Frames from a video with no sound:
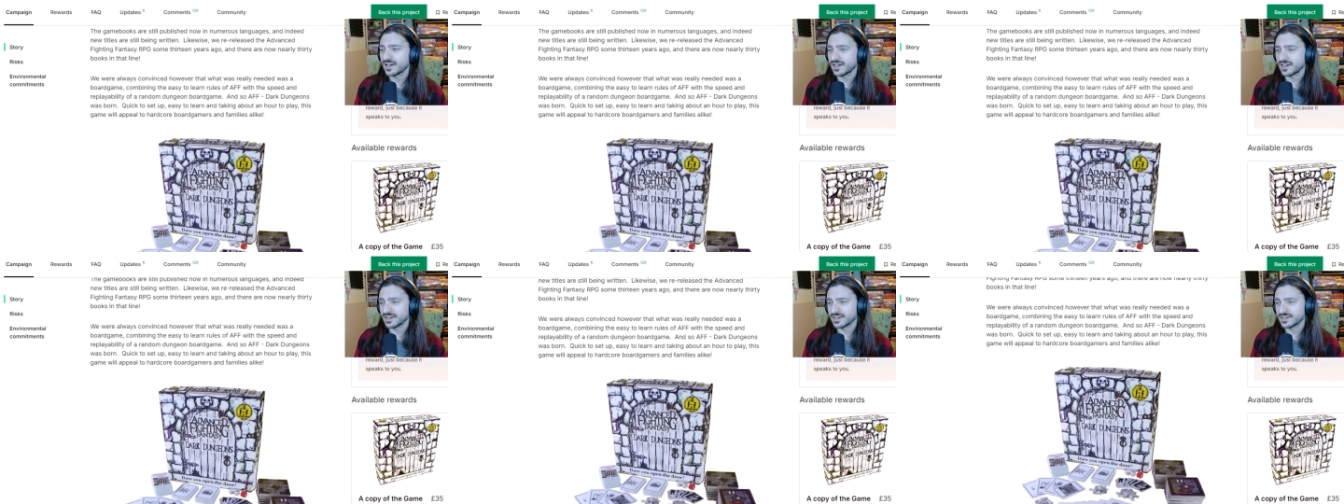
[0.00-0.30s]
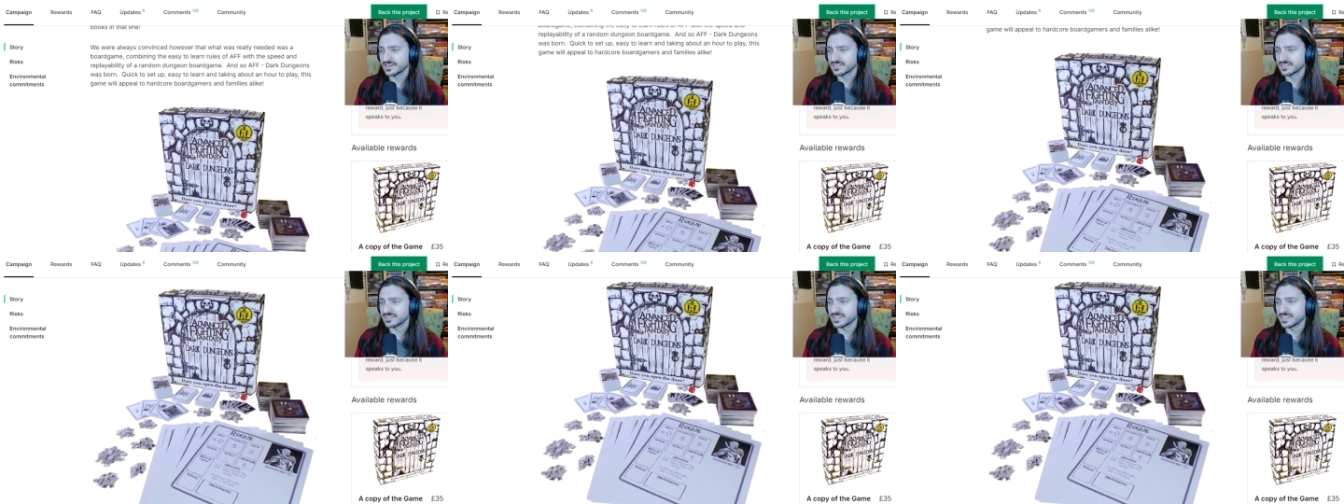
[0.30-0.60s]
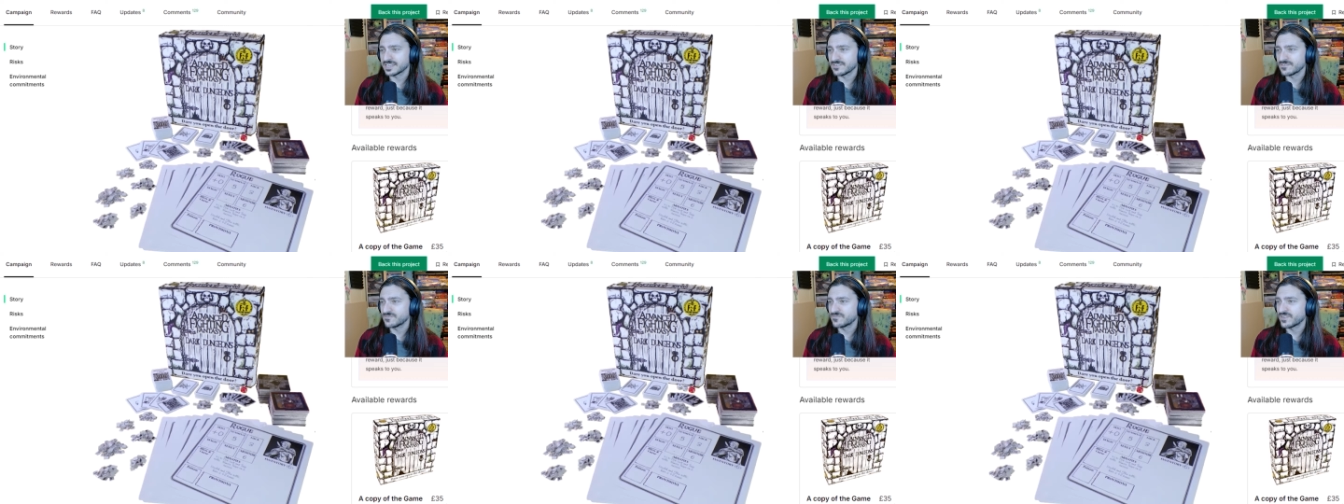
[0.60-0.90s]
Uh,
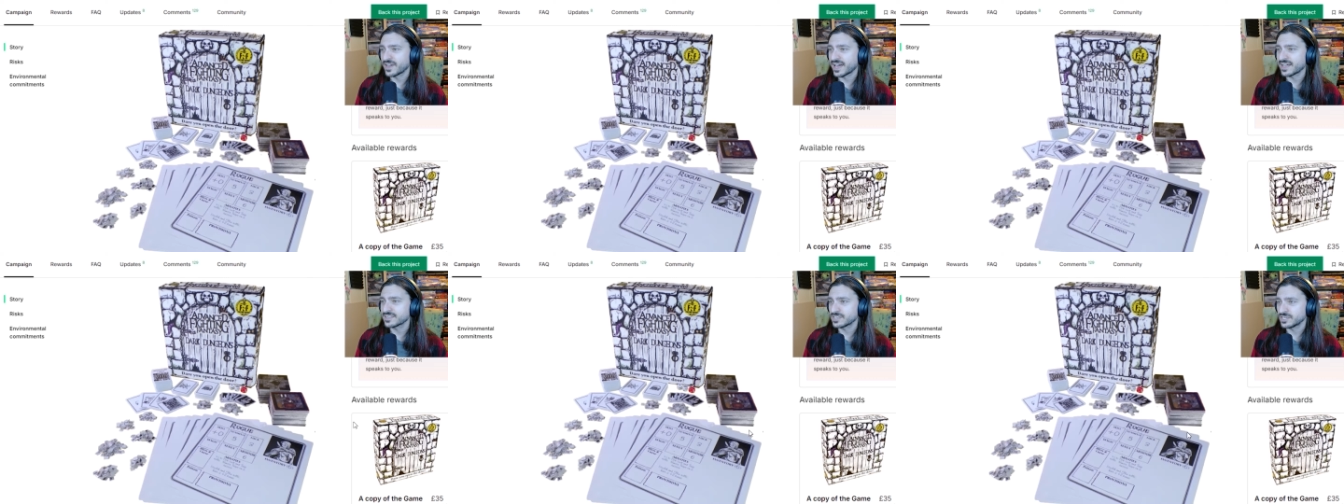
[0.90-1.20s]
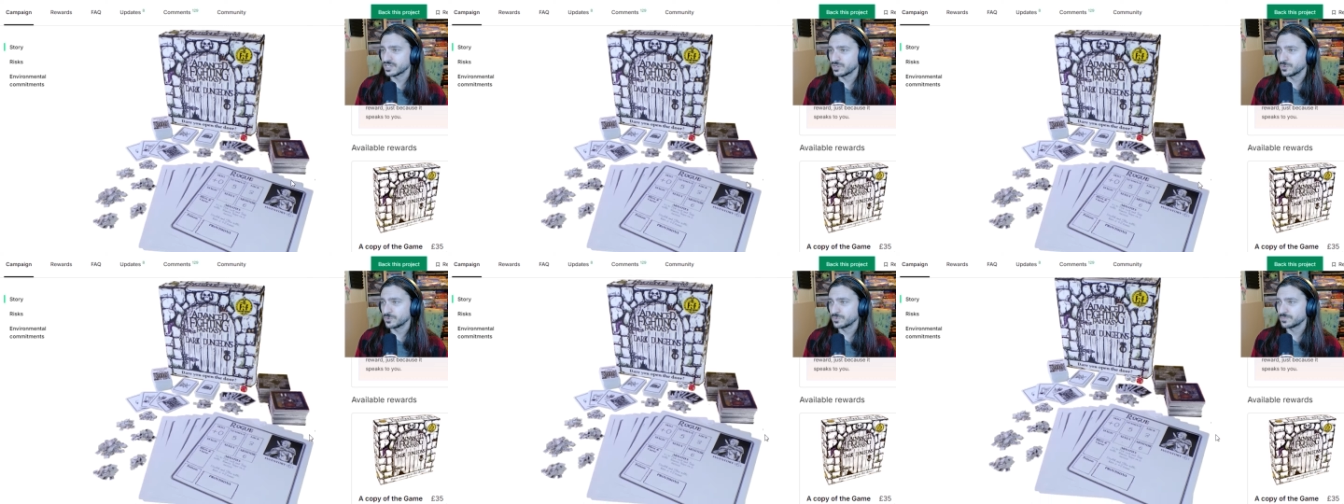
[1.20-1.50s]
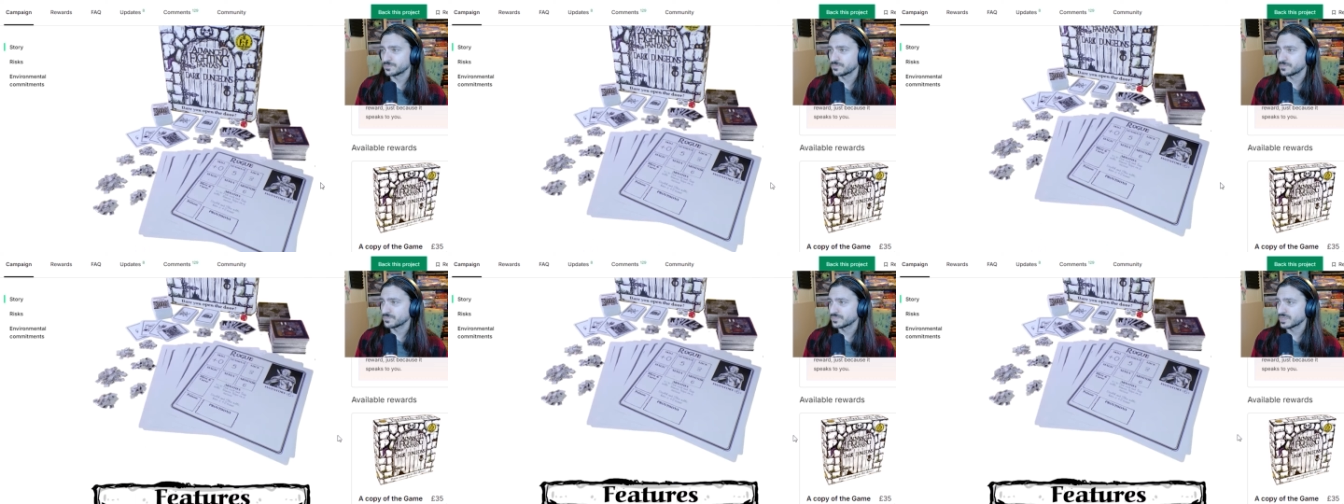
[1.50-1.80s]
the value
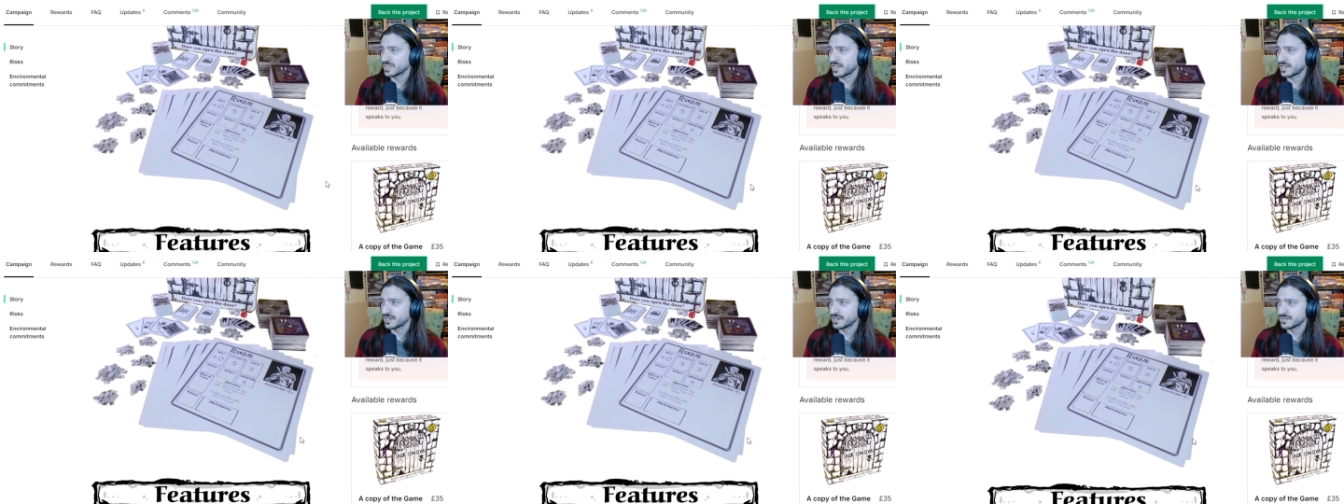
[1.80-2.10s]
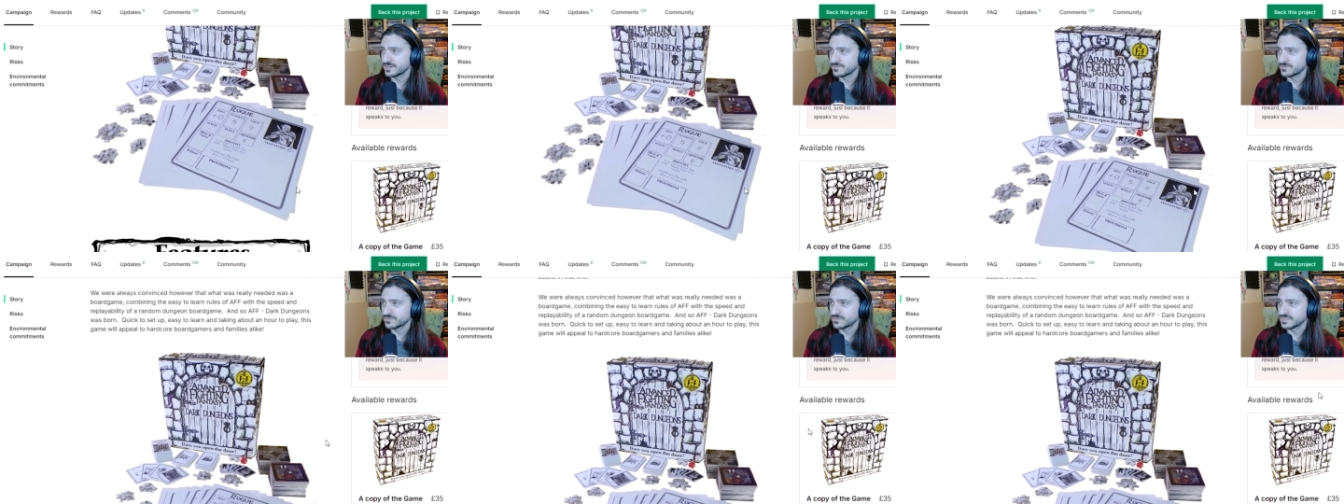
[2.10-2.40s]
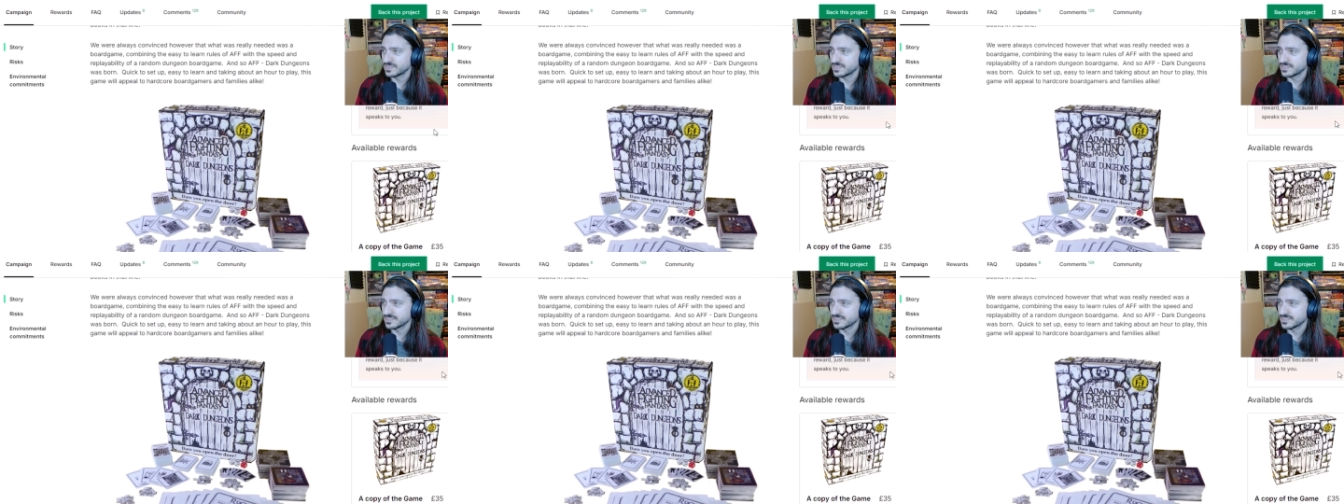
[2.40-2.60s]
of